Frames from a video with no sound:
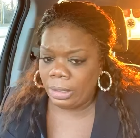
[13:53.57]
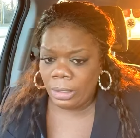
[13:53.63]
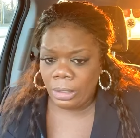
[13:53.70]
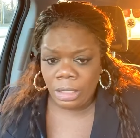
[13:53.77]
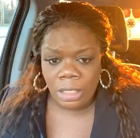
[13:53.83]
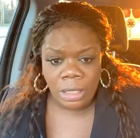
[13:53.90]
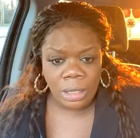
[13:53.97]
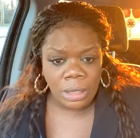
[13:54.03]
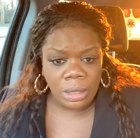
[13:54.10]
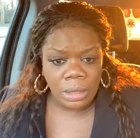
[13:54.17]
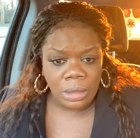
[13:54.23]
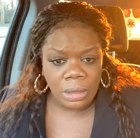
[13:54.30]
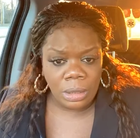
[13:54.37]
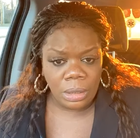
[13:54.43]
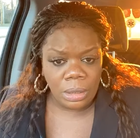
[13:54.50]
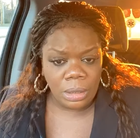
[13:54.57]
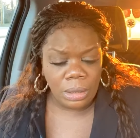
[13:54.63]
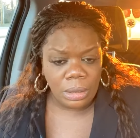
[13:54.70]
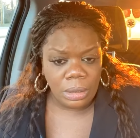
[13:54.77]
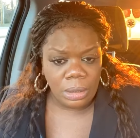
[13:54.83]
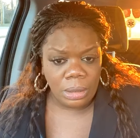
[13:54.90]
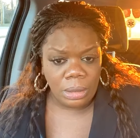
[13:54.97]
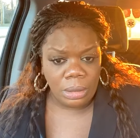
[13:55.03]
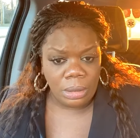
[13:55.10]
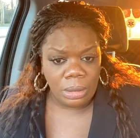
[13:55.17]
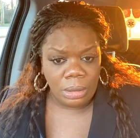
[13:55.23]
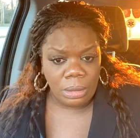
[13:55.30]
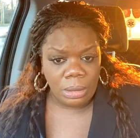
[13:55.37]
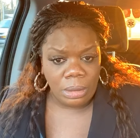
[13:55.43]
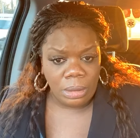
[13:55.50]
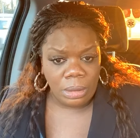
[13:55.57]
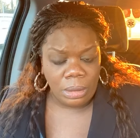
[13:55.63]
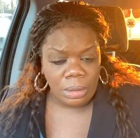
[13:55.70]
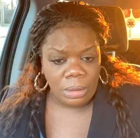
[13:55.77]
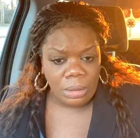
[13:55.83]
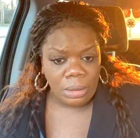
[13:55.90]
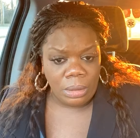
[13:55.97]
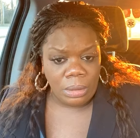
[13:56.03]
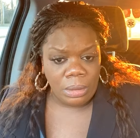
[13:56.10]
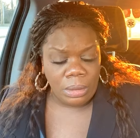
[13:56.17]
[no speech]